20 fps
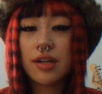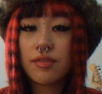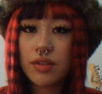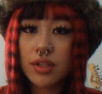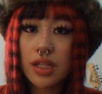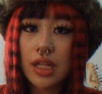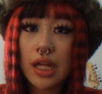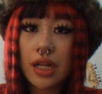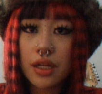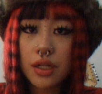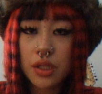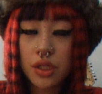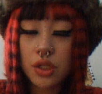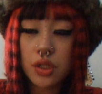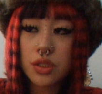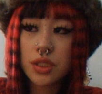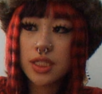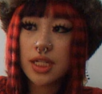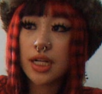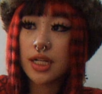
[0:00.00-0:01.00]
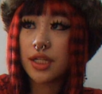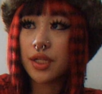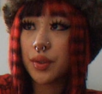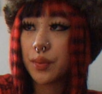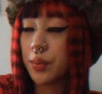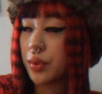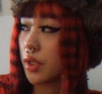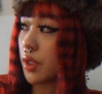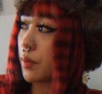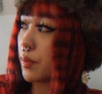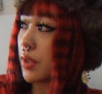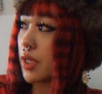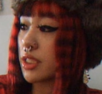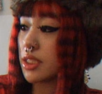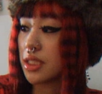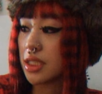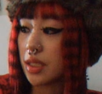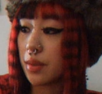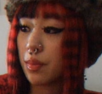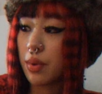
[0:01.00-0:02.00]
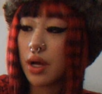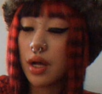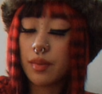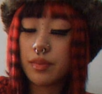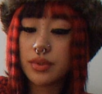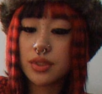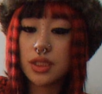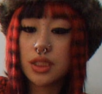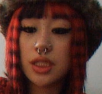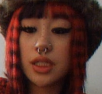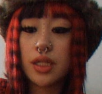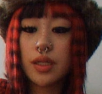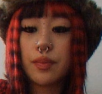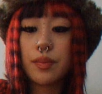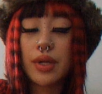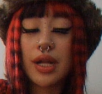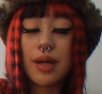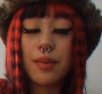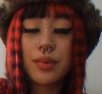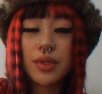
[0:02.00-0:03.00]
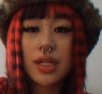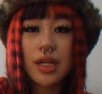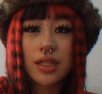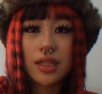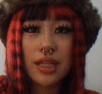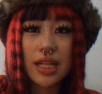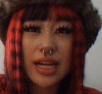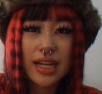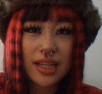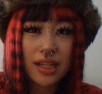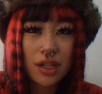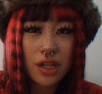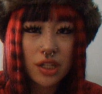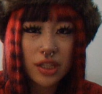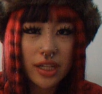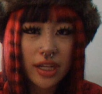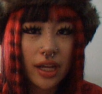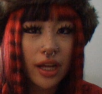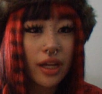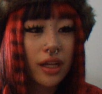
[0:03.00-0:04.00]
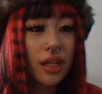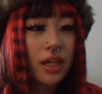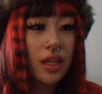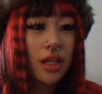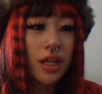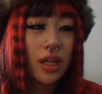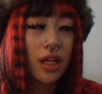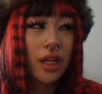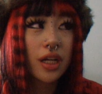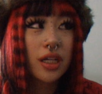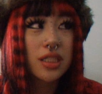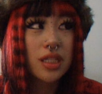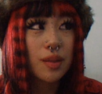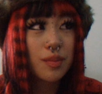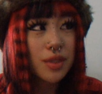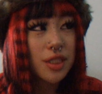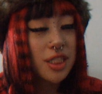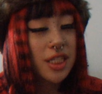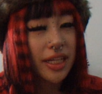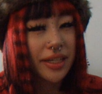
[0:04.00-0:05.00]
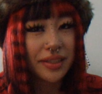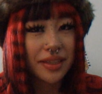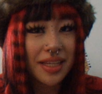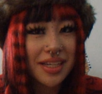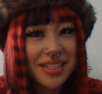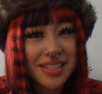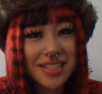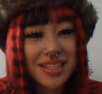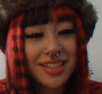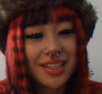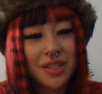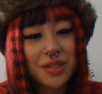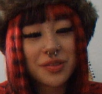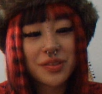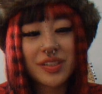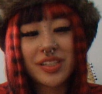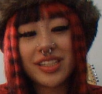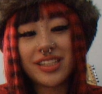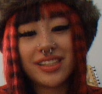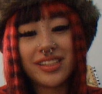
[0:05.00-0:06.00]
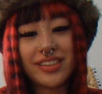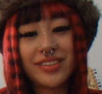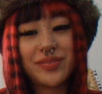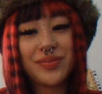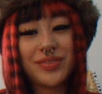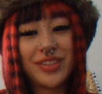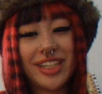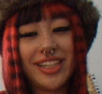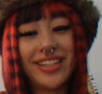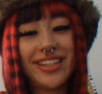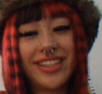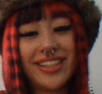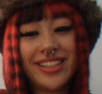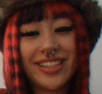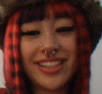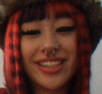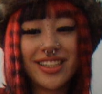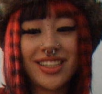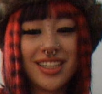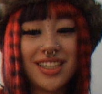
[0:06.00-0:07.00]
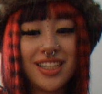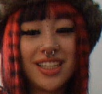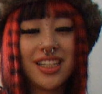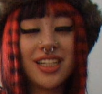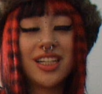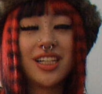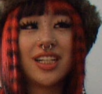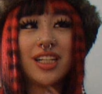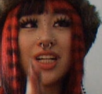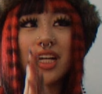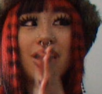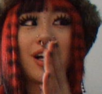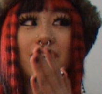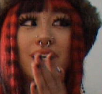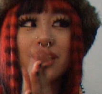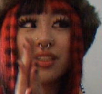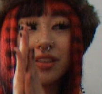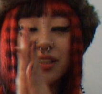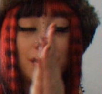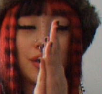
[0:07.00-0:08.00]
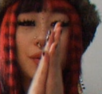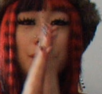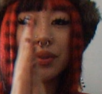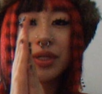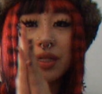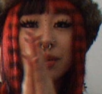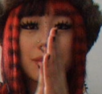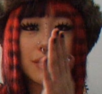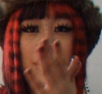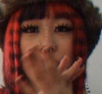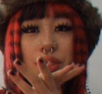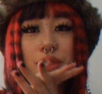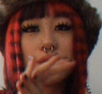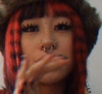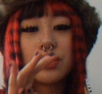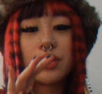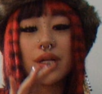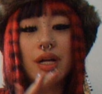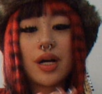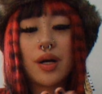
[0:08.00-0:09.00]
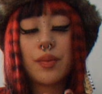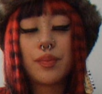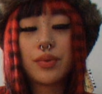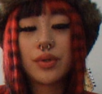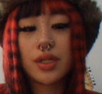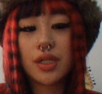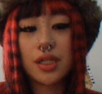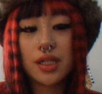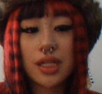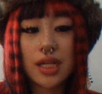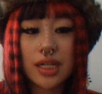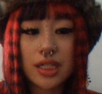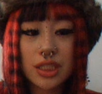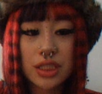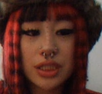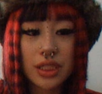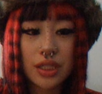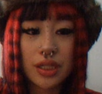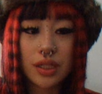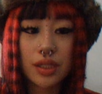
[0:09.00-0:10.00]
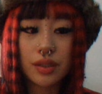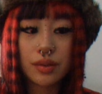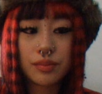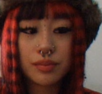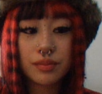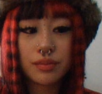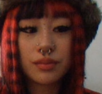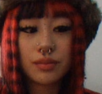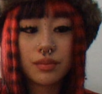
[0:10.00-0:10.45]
I have a lot of clothes that I need to put up on Depop and shit, but I've been like lagging on that because I'm just like lazy, low-key. But it'll be up soon. I'll put a lot of shit up.